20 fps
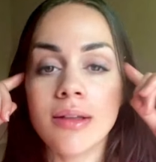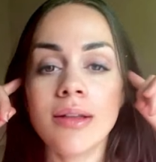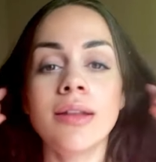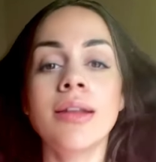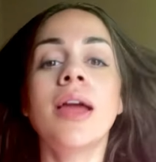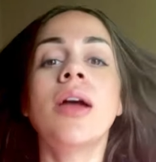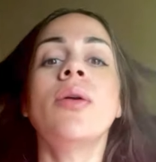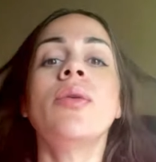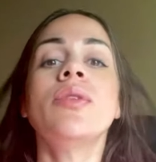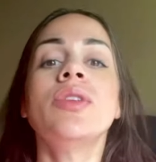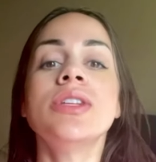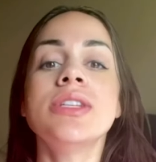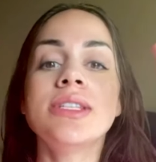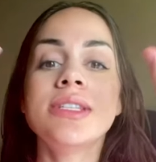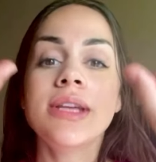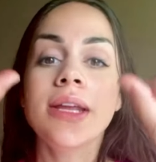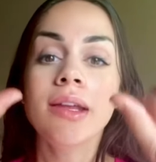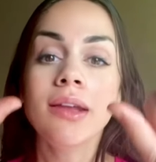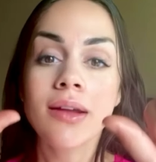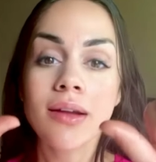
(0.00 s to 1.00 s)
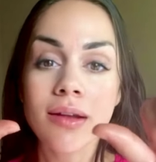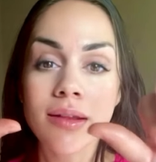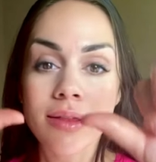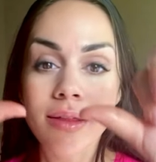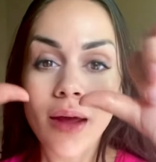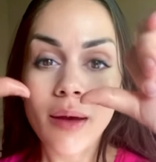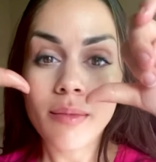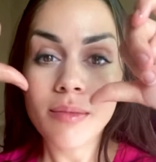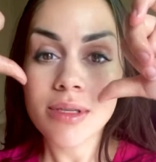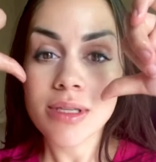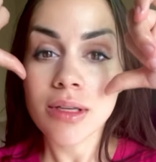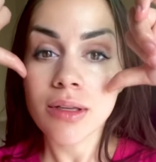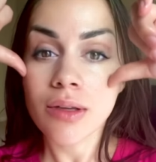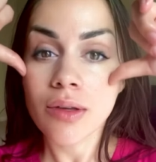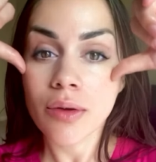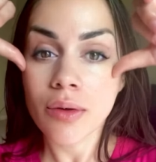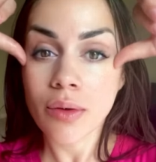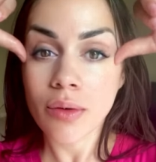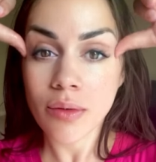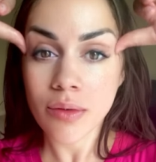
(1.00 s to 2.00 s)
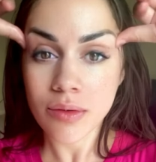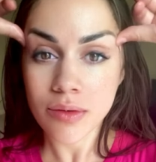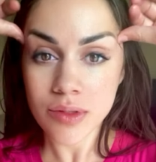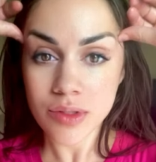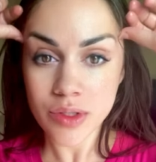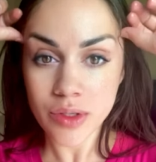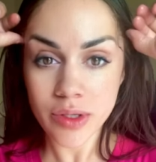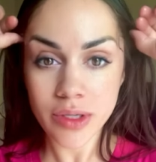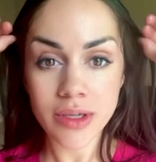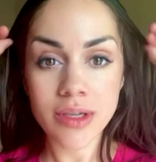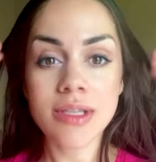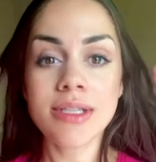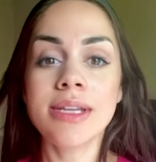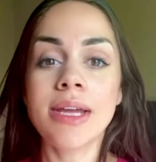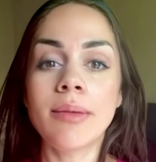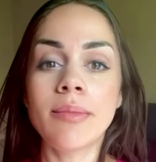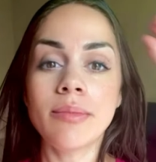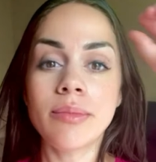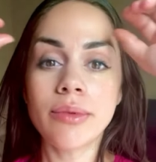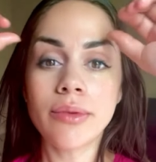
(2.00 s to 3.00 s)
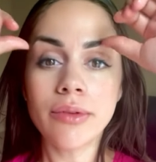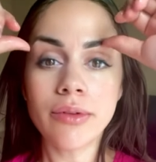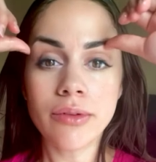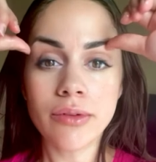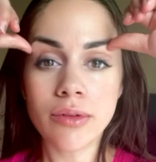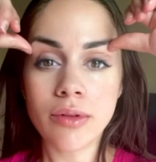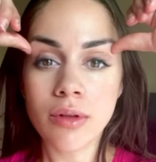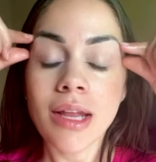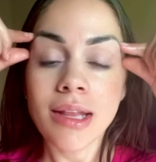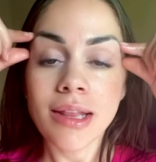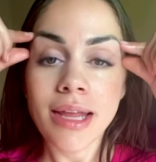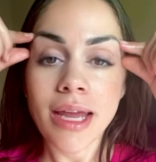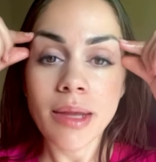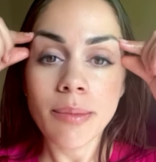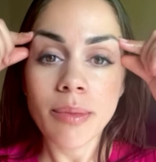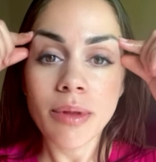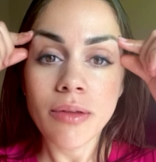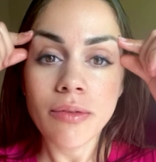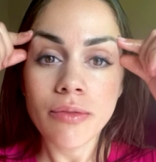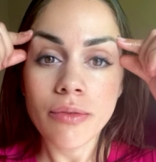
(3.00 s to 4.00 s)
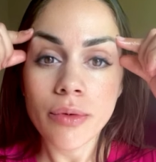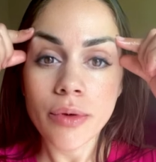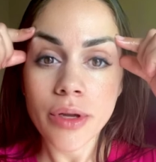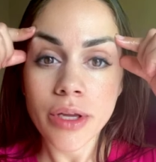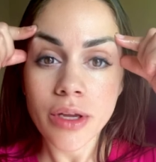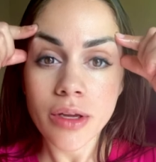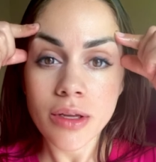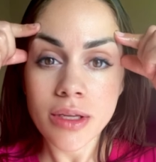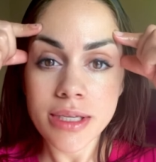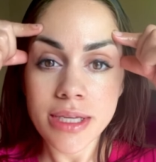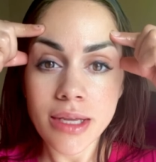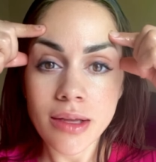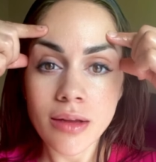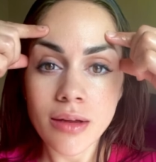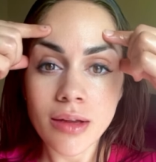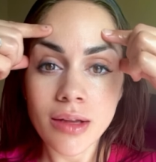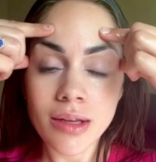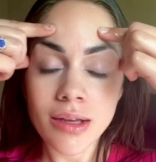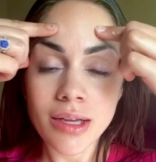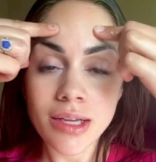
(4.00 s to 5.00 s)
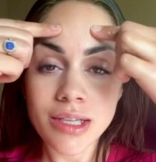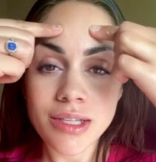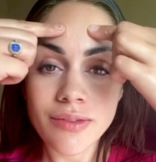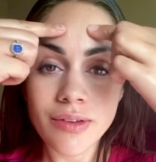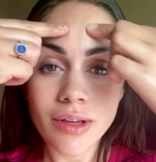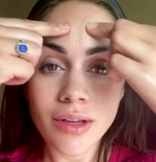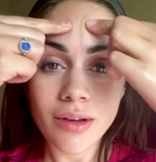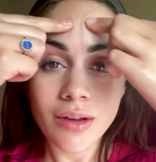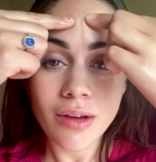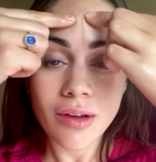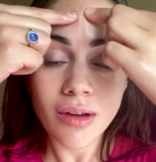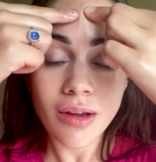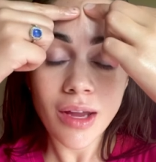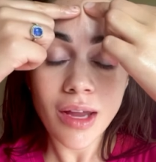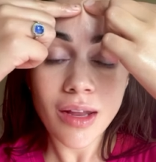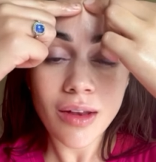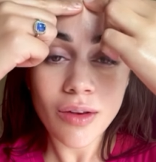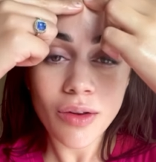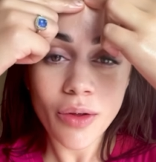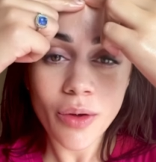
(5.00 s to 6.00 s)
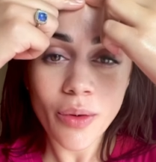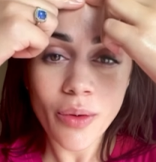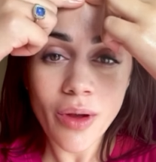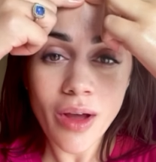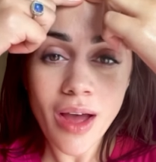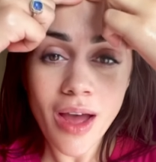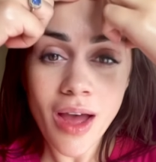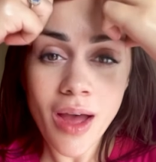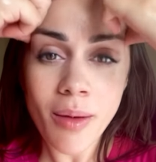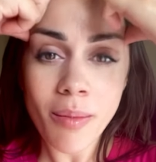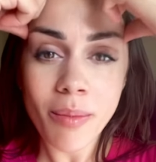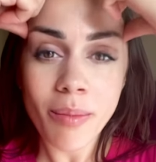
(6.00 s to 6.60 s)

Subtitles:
now just take your thumbs and go to your temples. And like before, you're going to take your index finger and go up